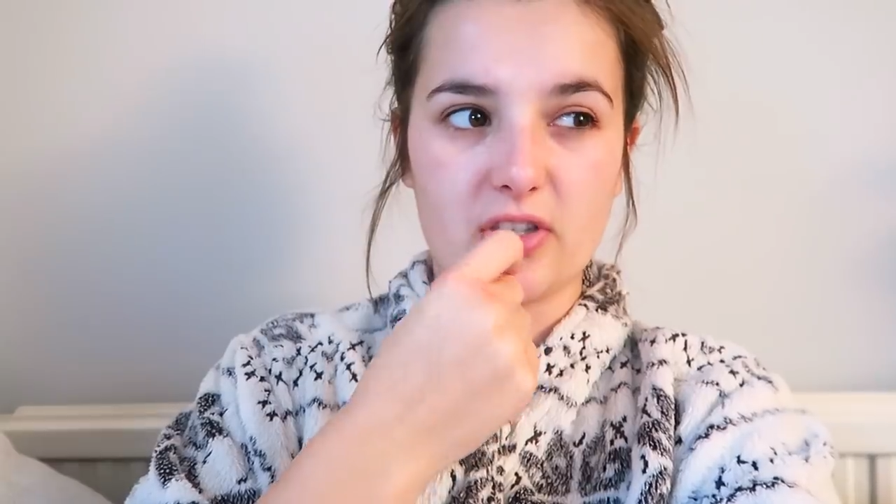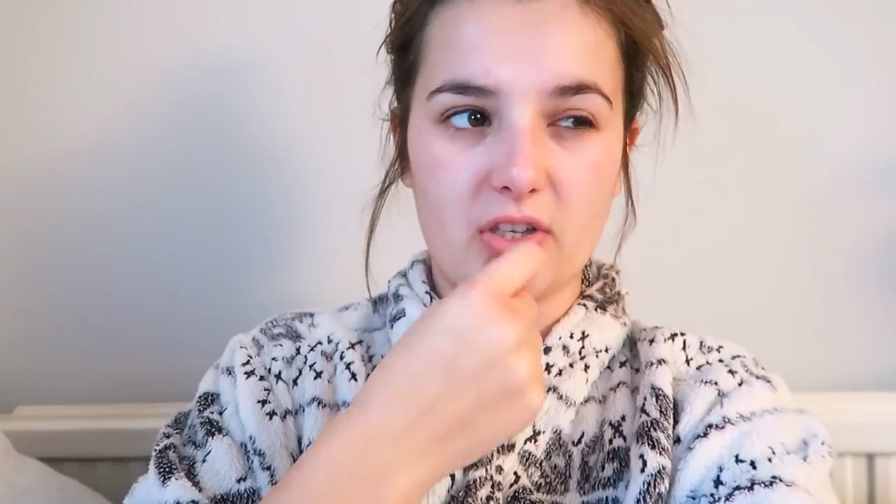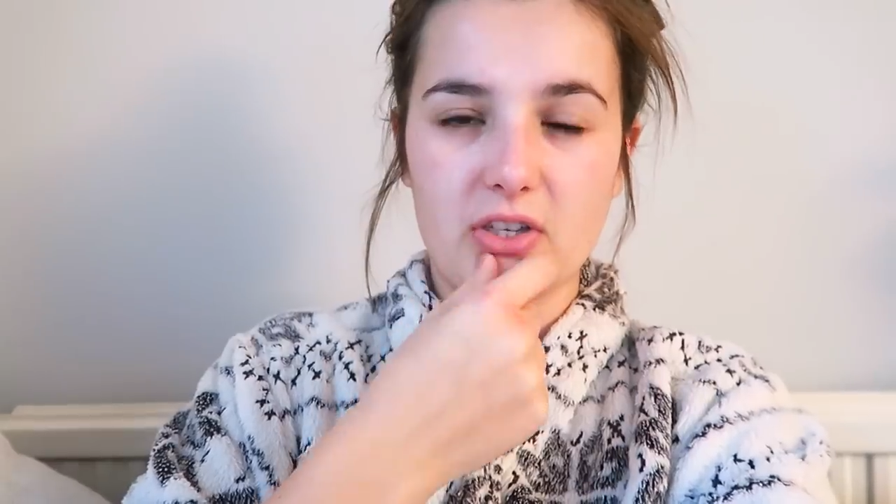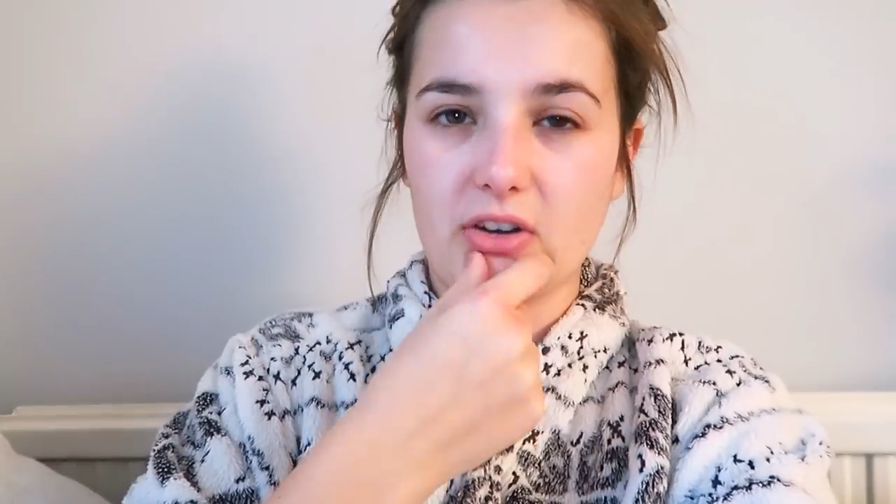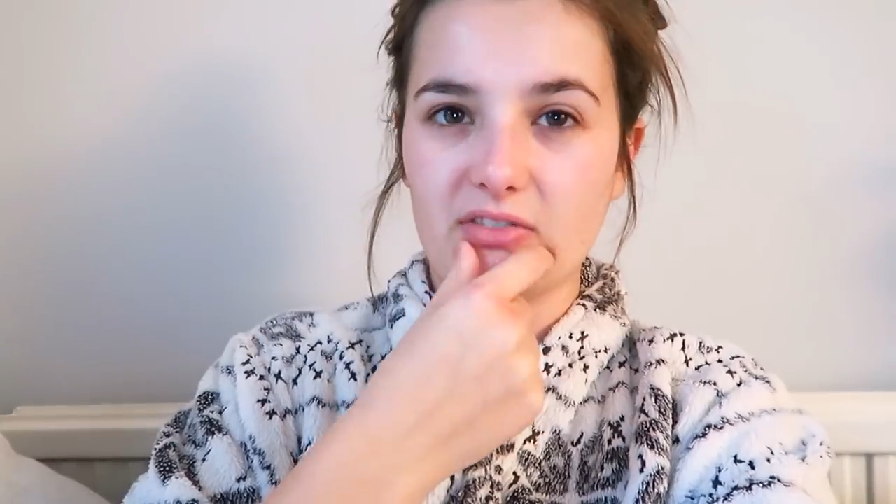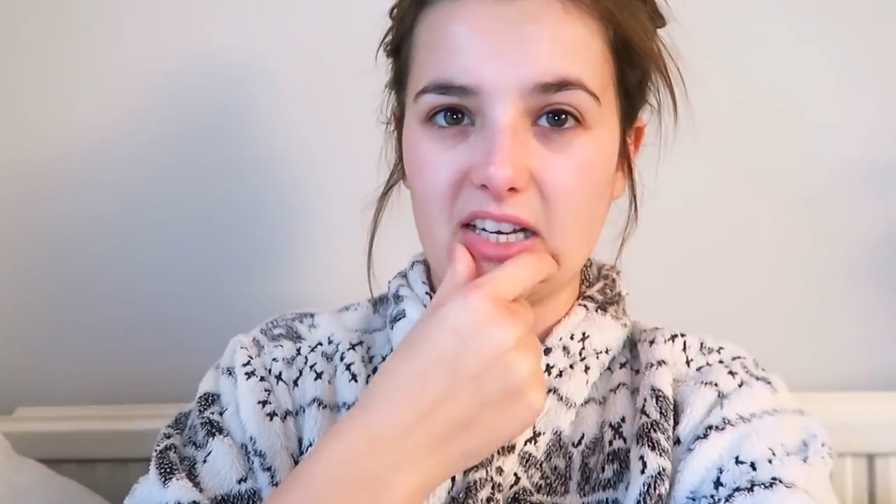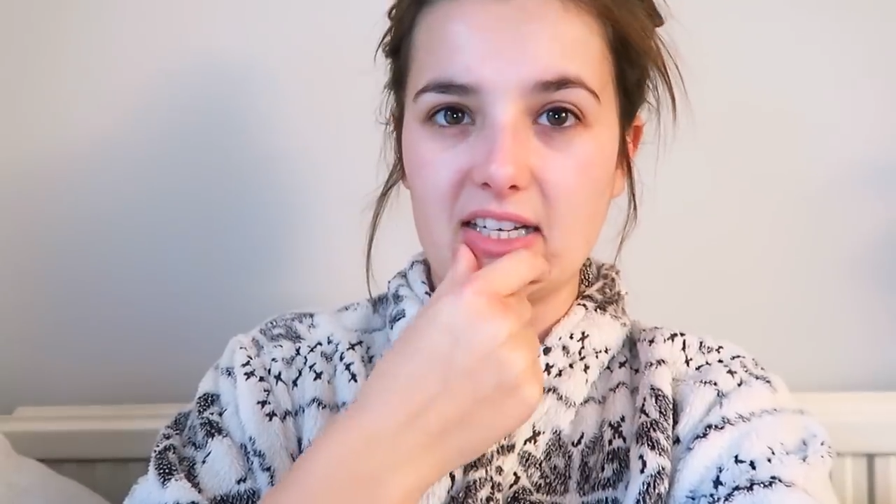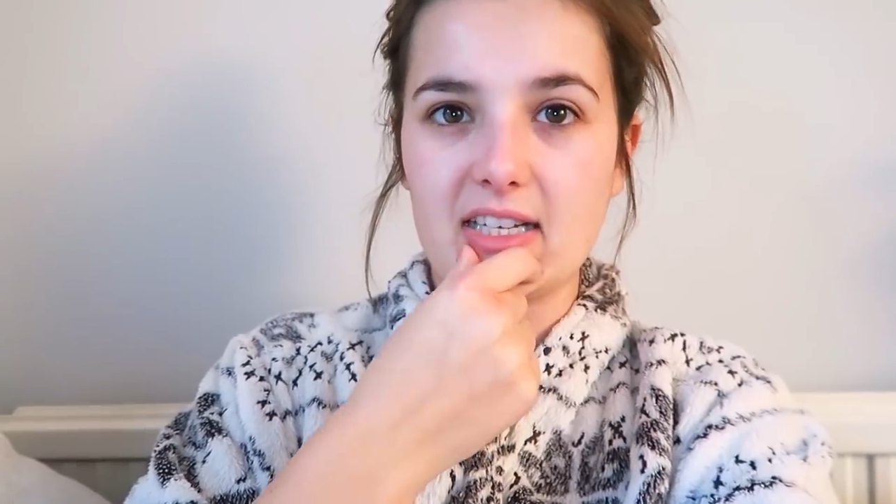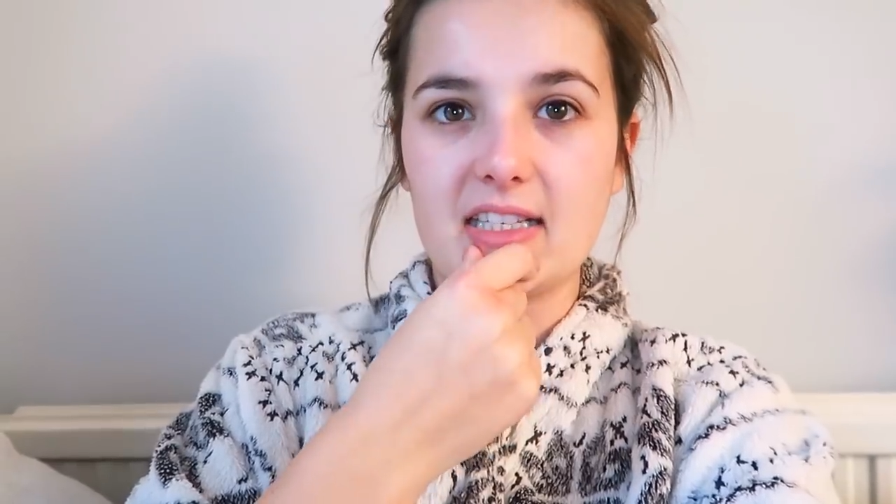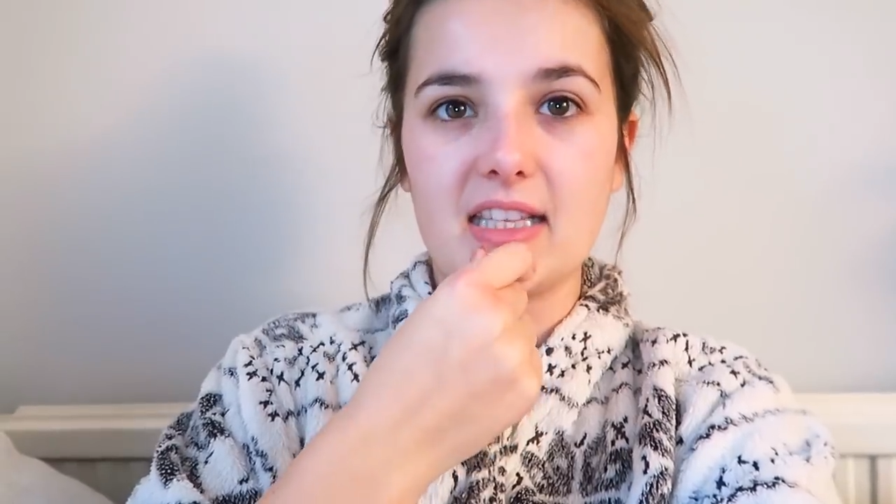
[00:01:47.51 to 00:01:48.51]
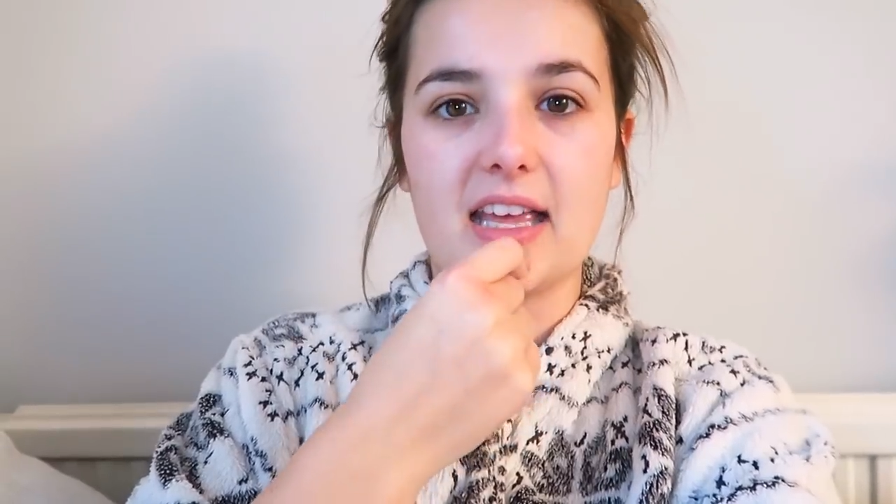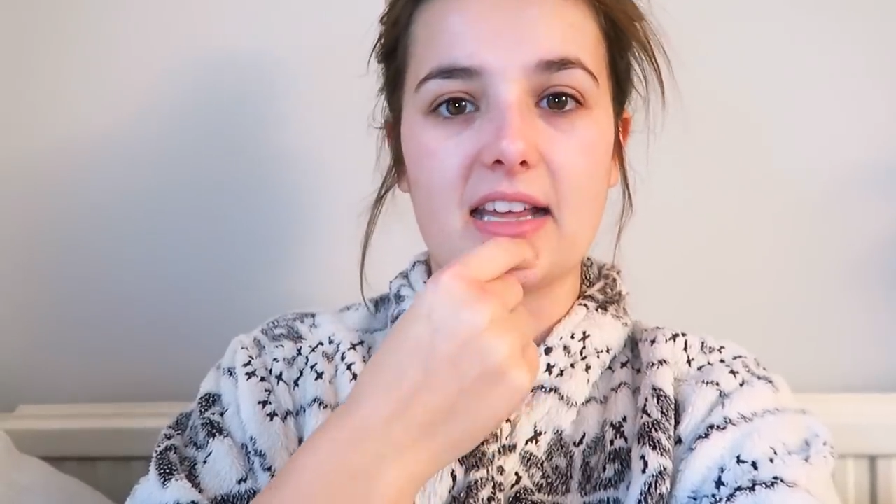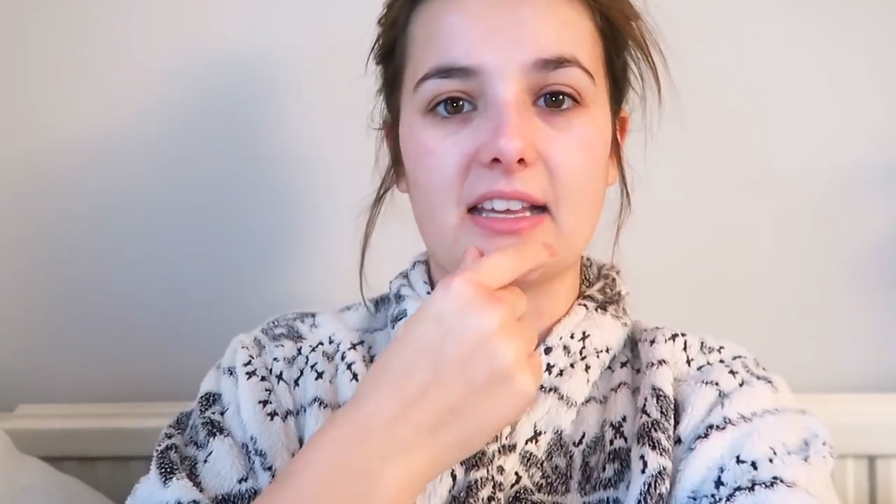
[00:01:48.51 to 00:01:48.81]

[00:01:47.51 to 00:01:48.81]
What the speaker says: So you don't really need to see that